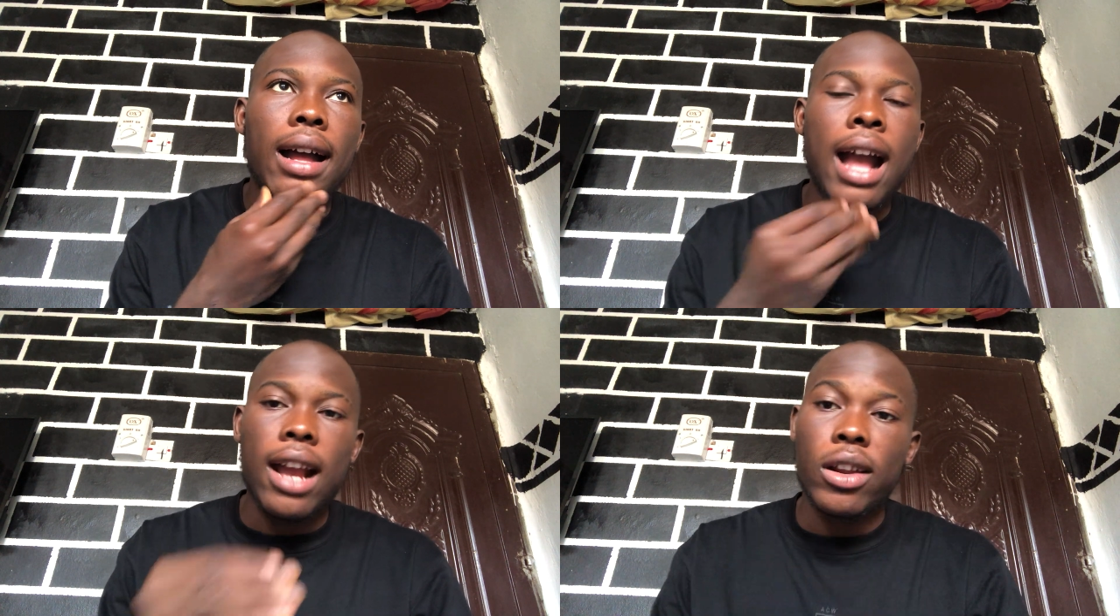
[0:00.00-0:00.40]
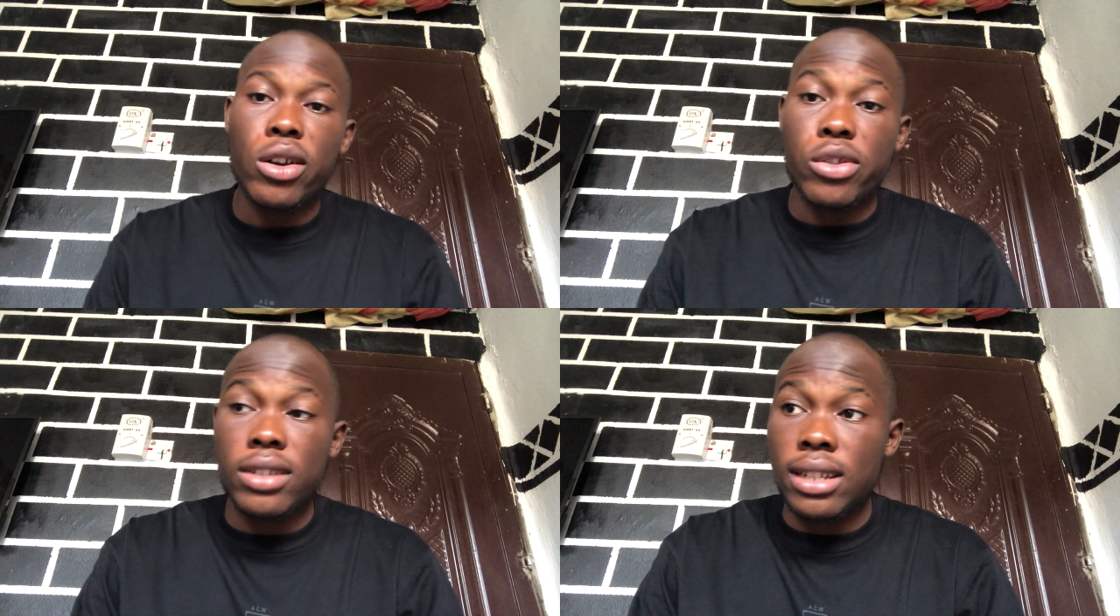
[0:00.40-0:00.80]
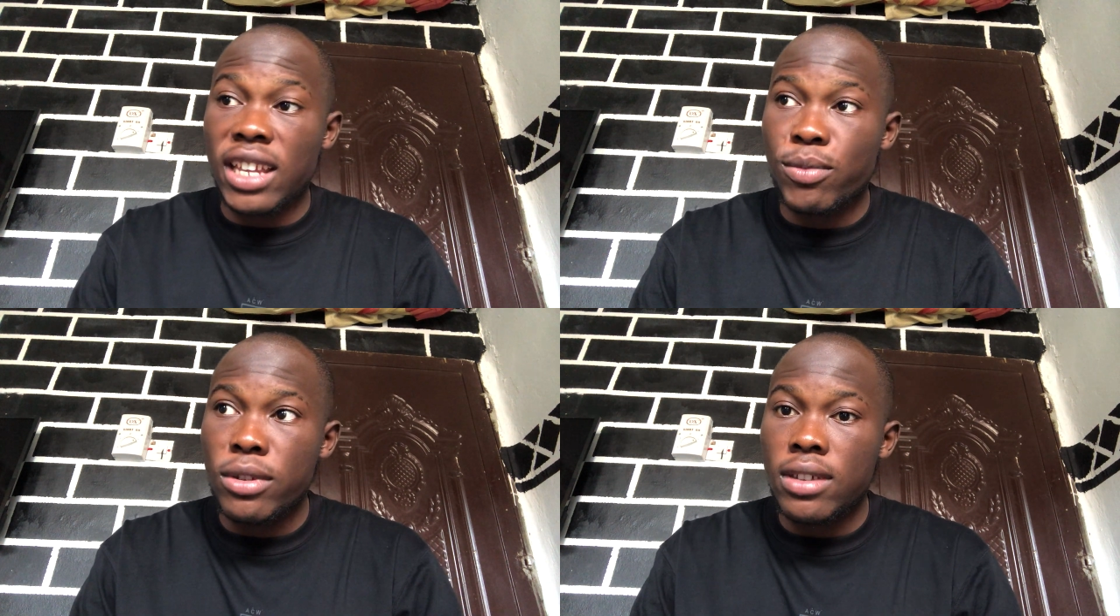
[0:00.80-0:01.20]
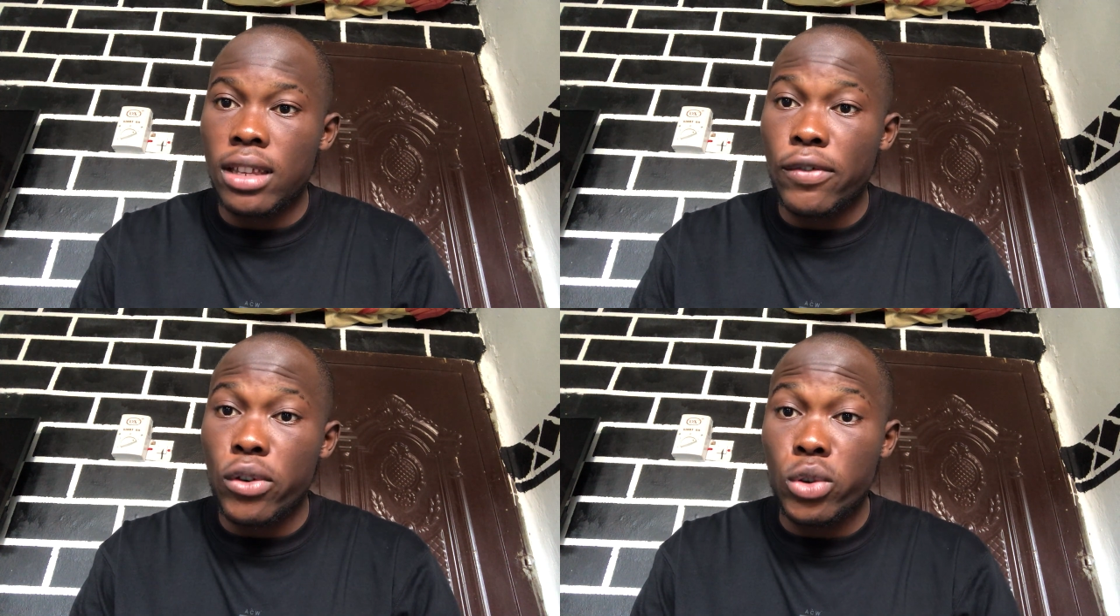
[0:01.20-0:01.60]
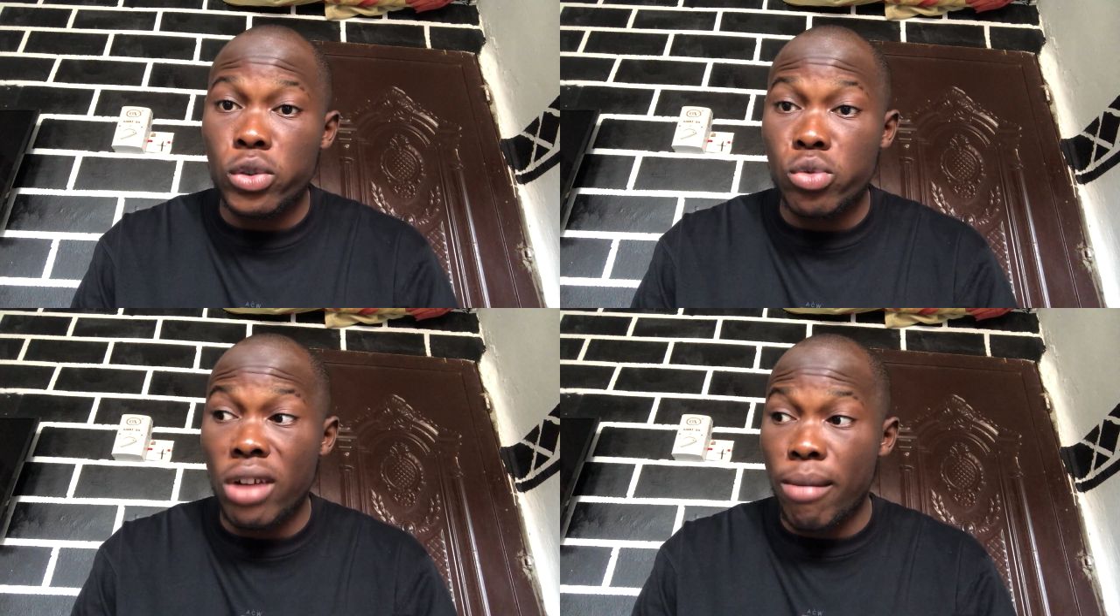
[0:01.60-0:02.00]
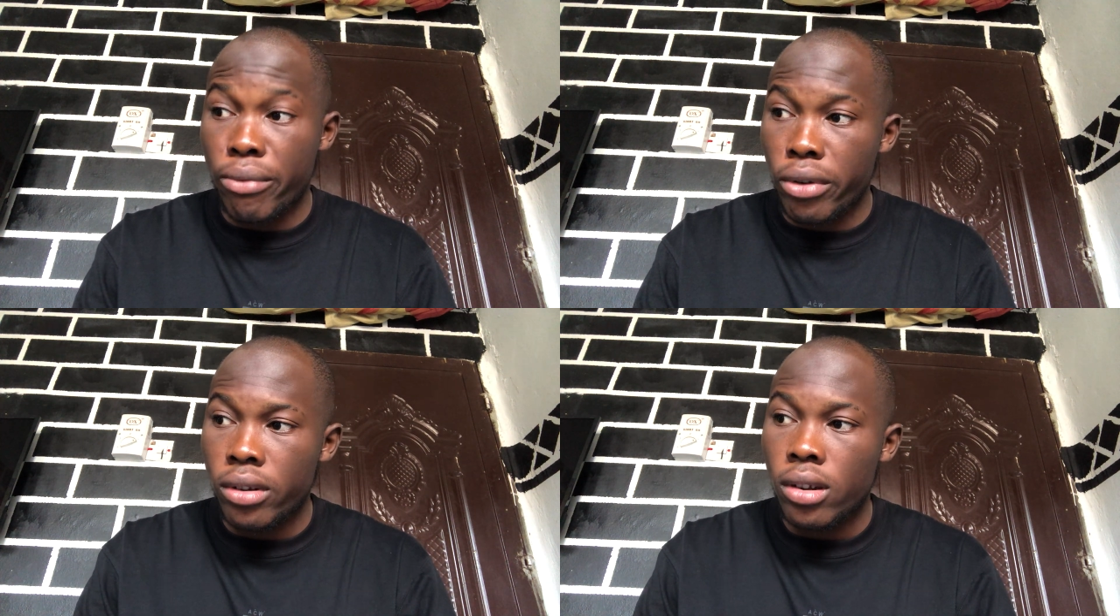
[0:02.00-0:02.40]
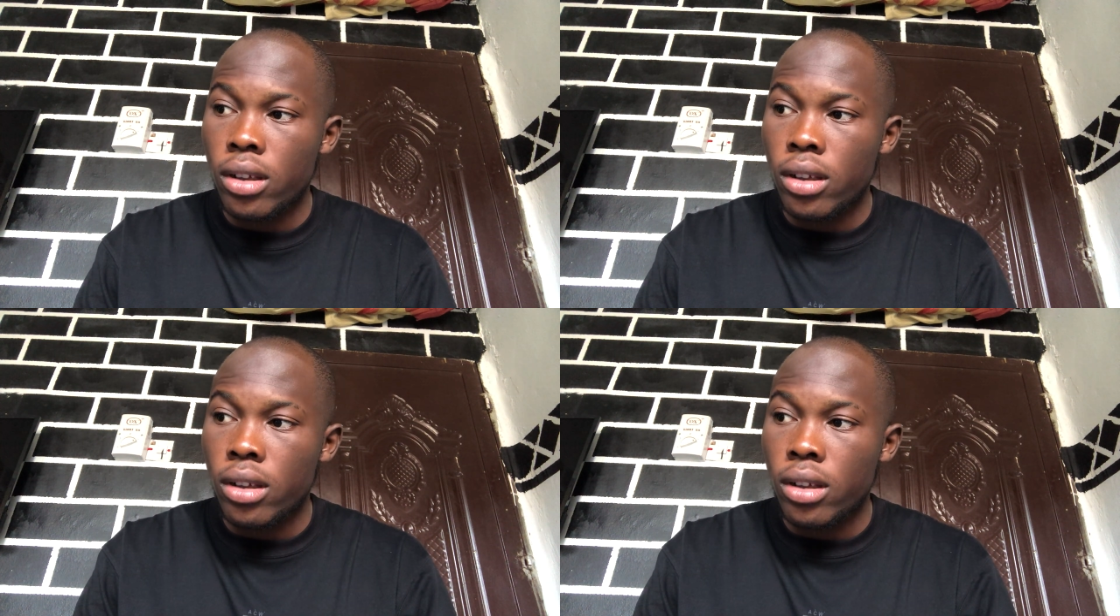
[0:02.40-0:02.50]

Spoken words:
Agriculture is a nice business for those who are abroad,